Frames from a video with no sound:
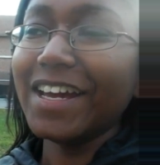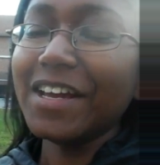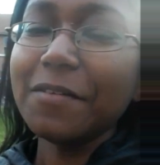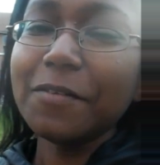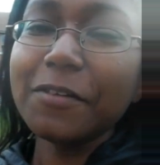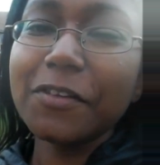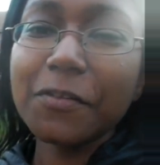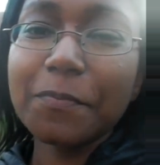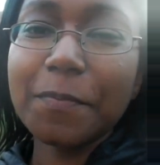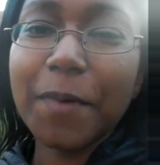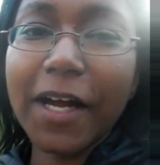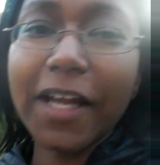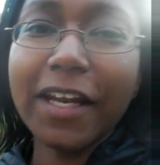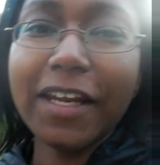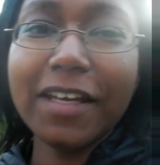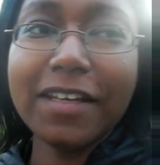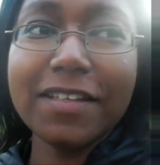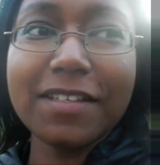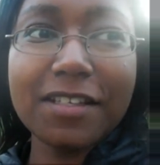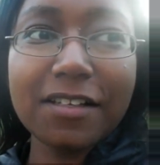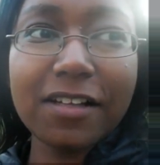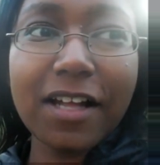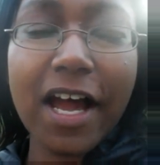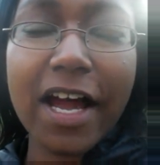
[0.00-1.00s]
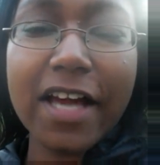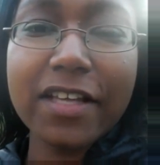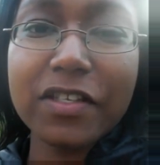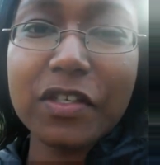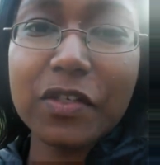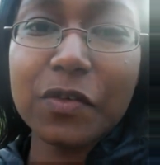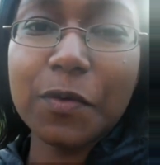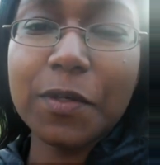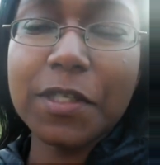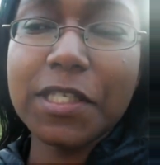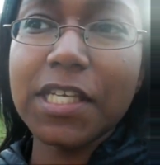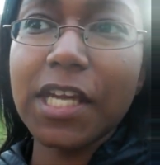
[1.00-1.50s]
So, but he still has his
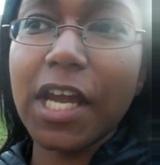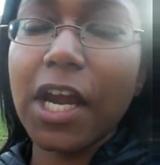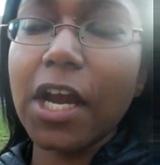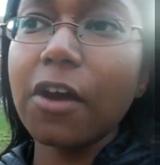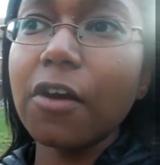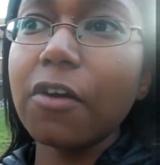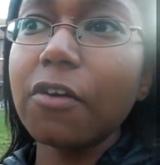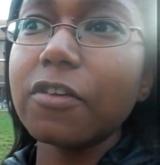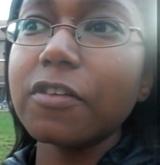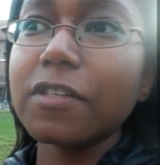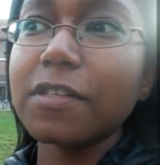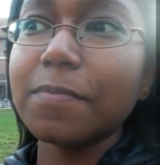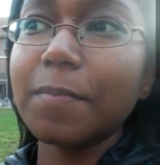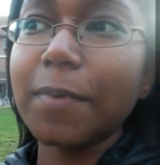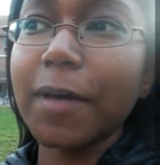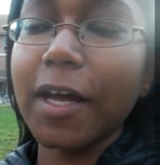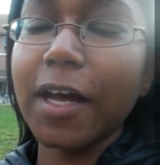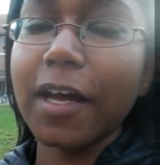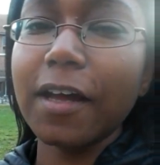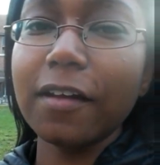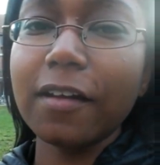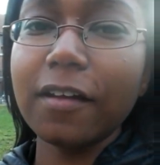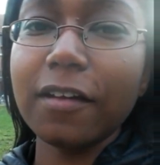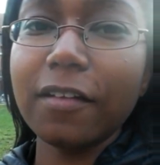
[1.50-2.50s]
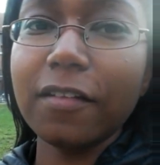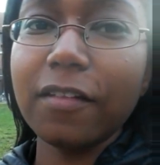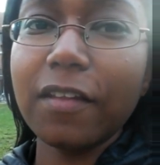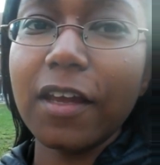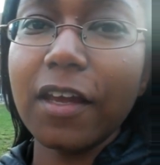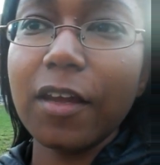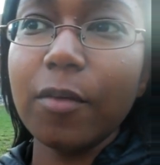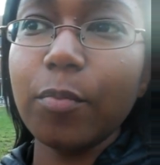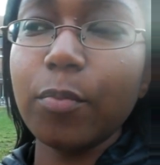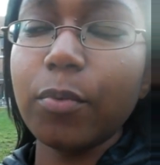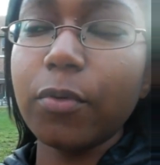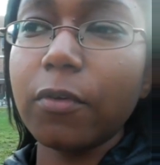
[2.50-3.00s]
Quincy arrows, but
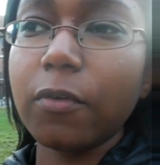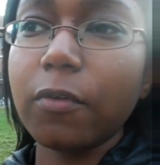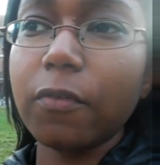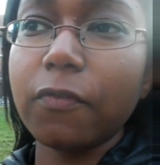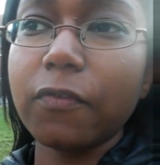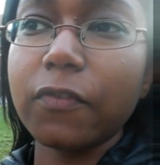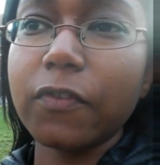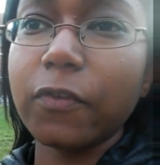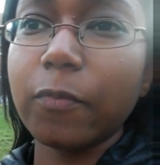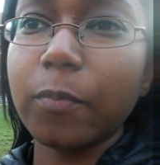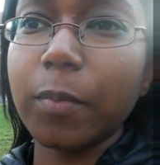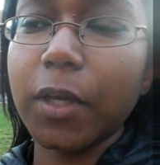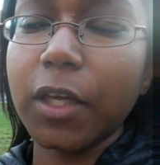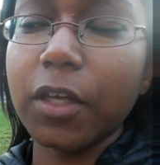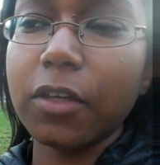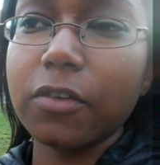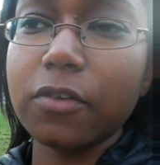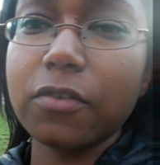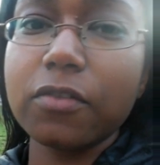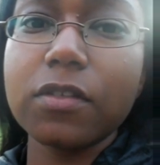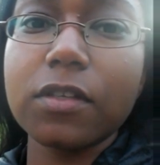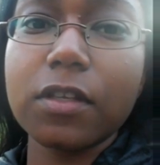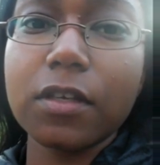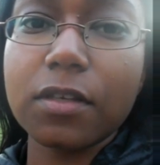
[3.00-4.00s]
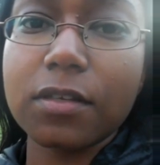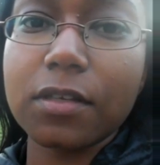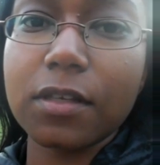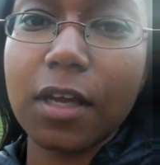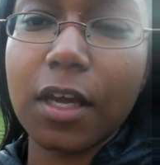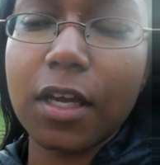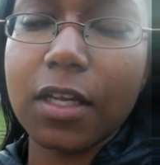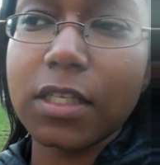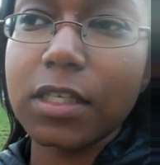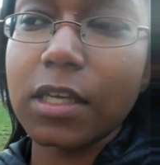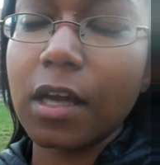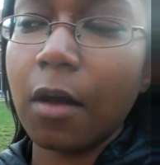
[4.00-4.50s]
they proved to be useless
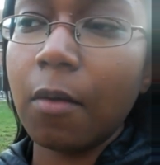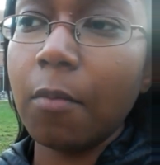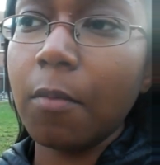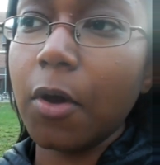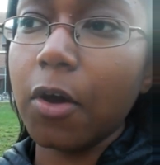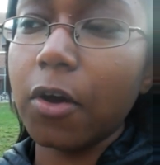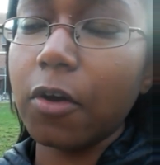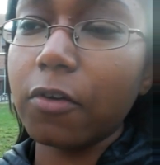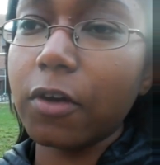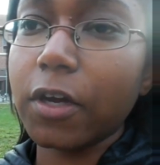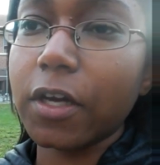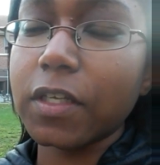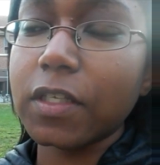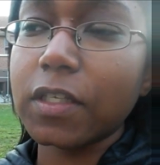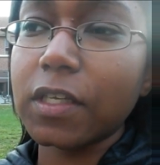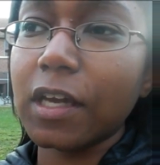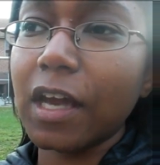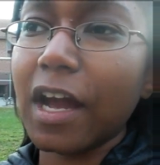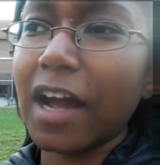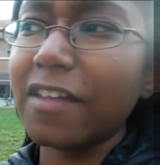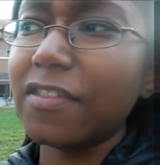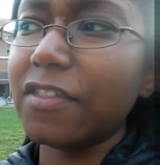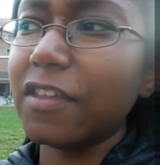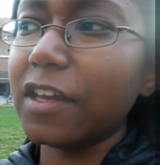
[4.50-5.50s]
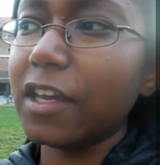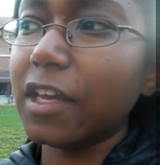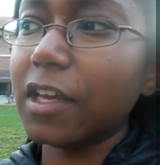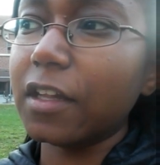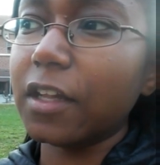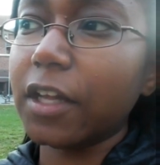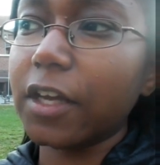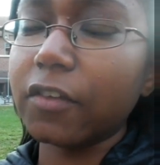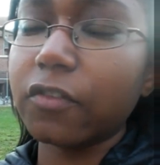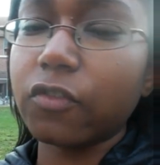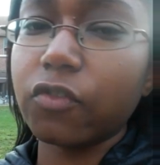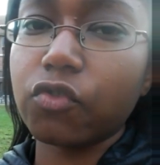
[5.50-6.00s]
against Yamamoto because I think he
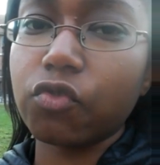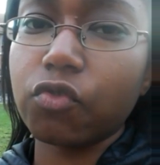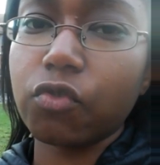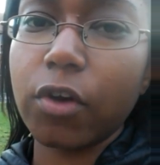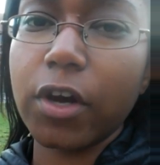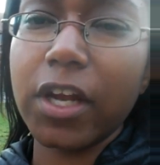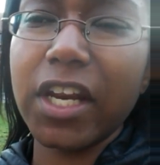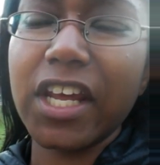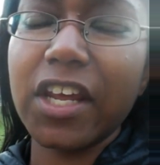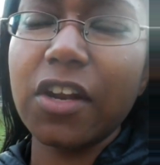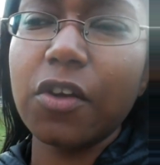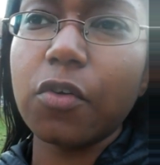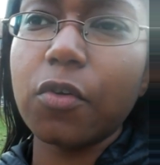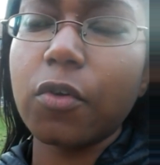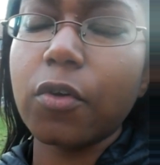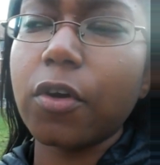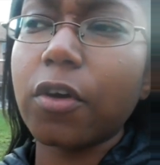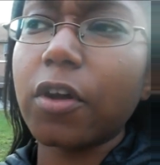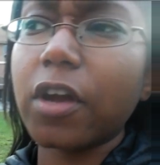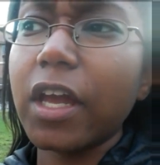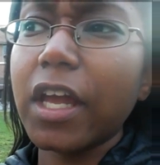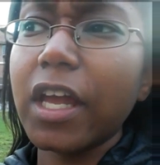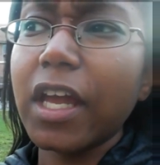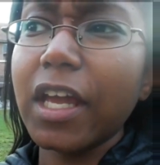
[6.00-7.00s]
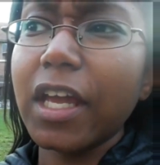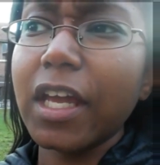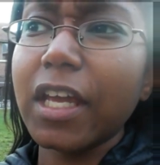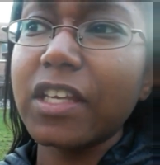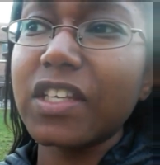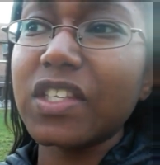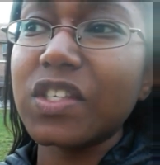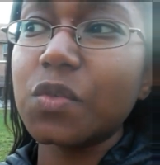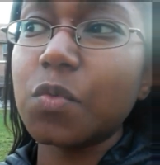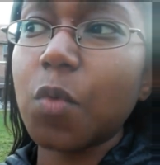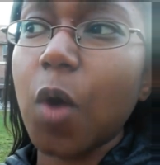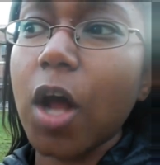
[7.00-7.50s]
destroyed it or he
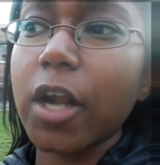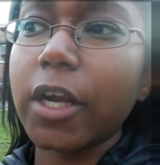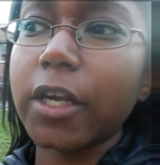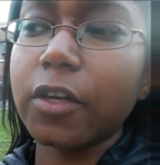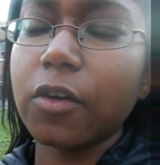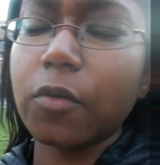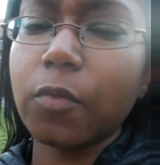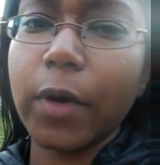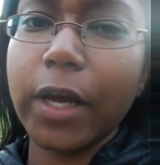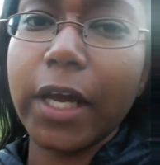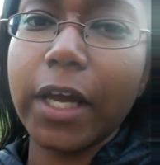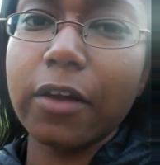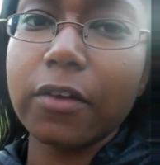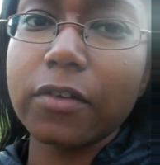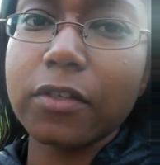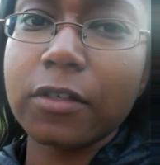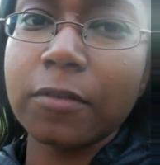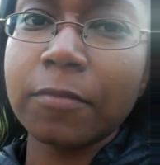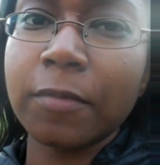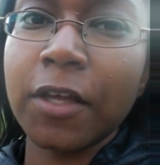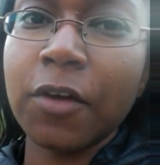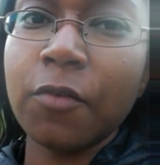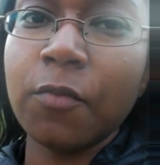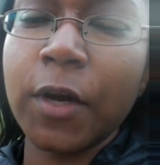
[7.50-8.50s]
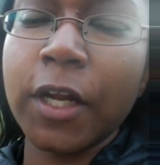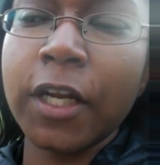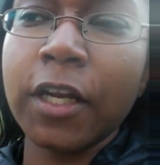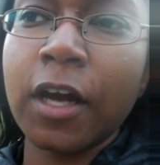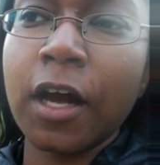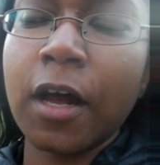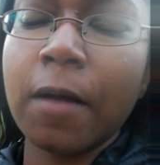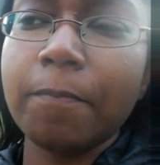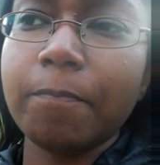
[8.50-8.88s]
swatted away or something when